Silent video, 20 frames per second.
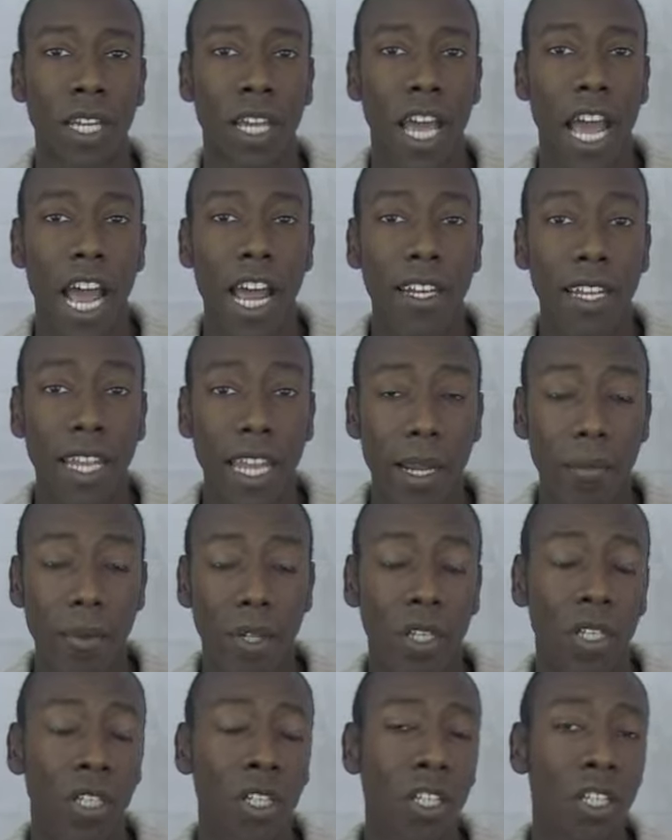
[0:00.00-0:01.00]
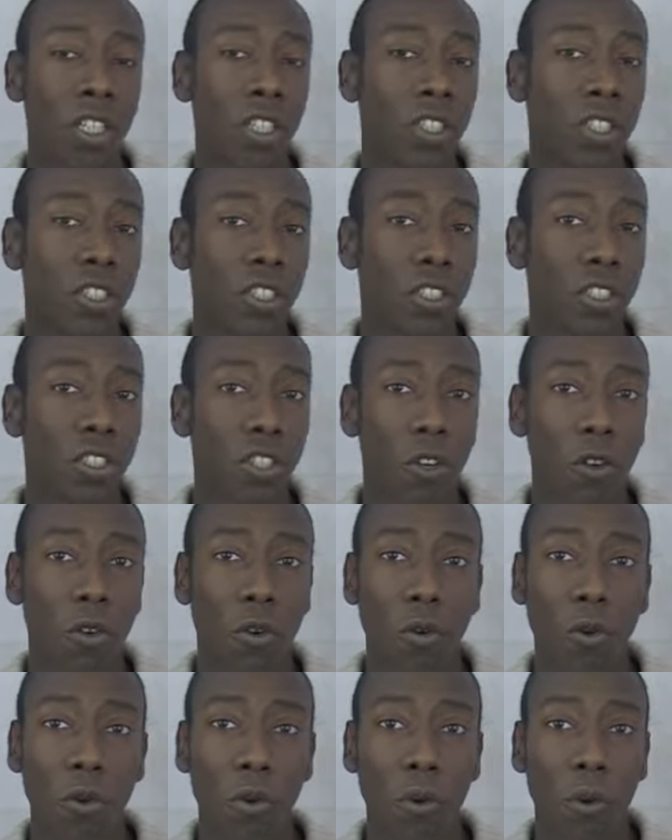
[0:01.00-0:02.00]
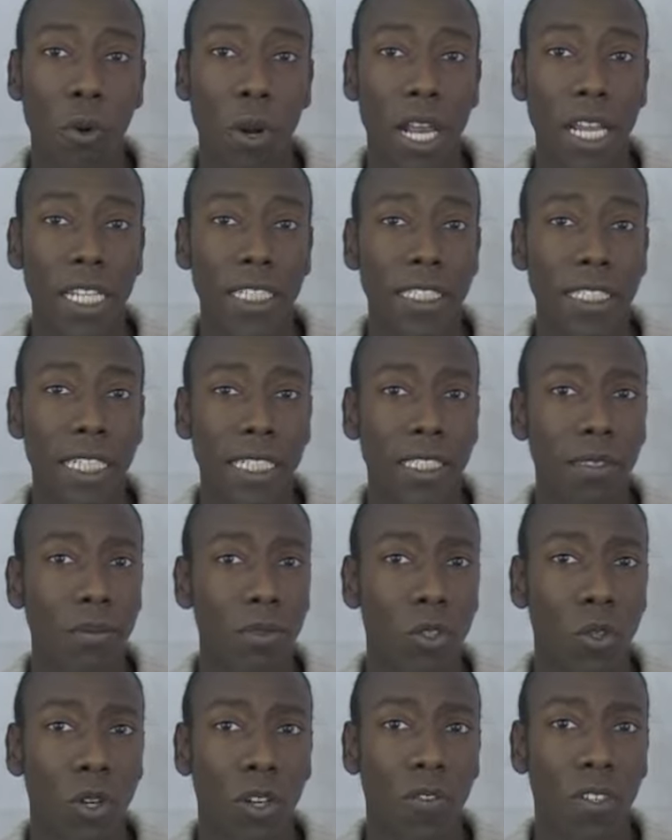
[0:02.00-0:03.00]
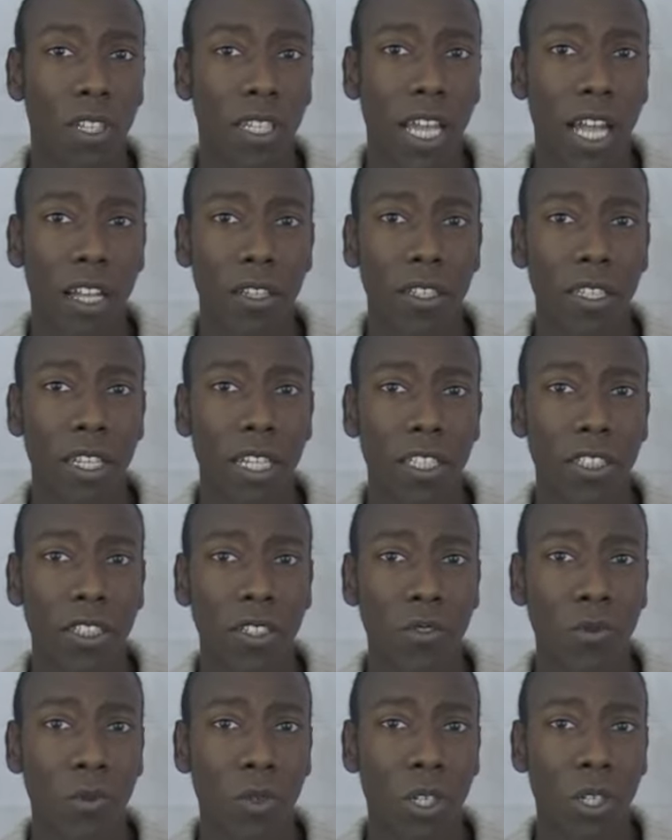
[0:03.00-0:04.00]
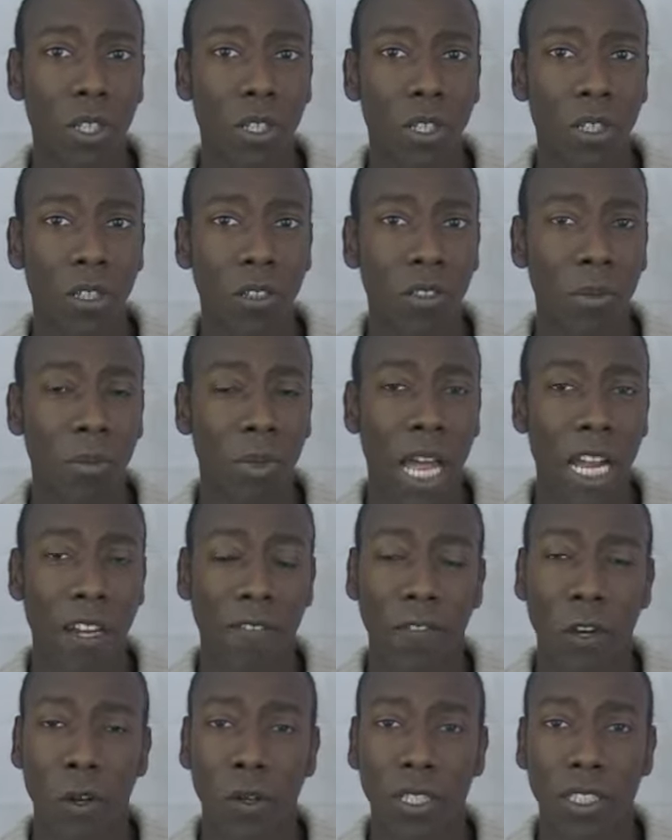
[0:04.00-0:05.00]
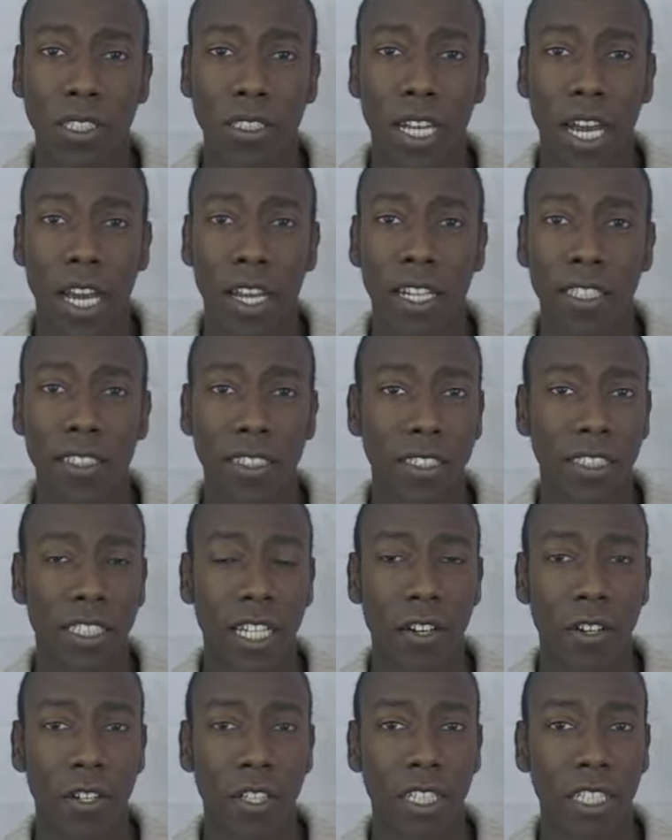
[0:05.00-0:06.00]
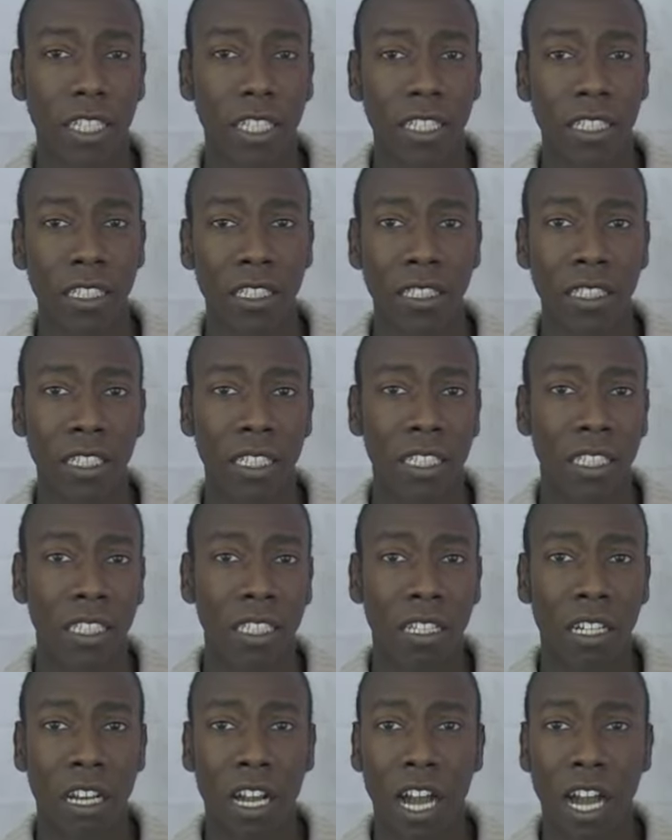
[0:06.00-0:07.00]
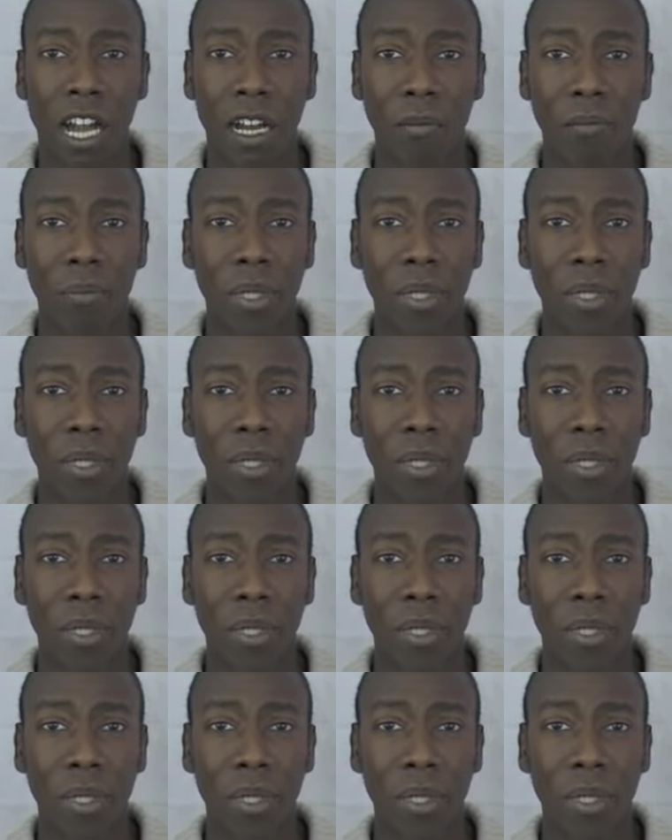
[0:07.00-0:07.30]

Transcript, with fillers: and labor so is this some sort of a calculation where the black vote is not necessarily um,